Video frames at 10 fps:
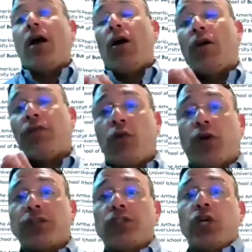Of
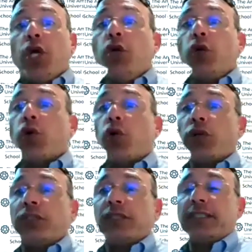course, your
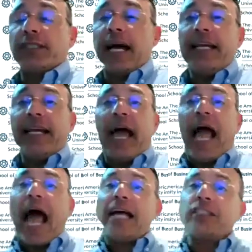course design
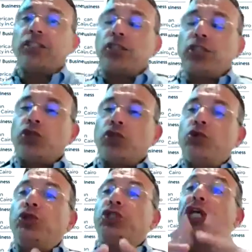has to
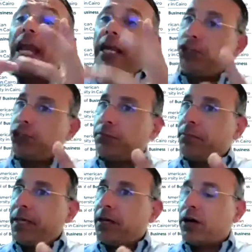change,
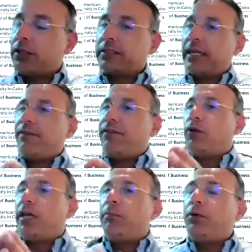because if you
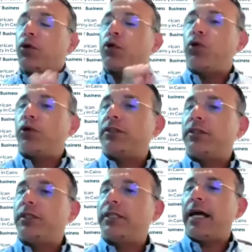keep your course
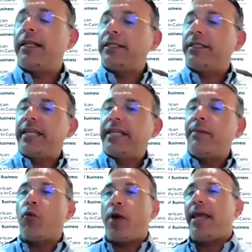design the
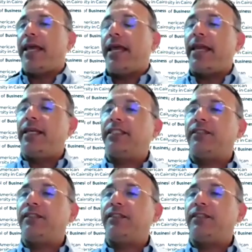same way it is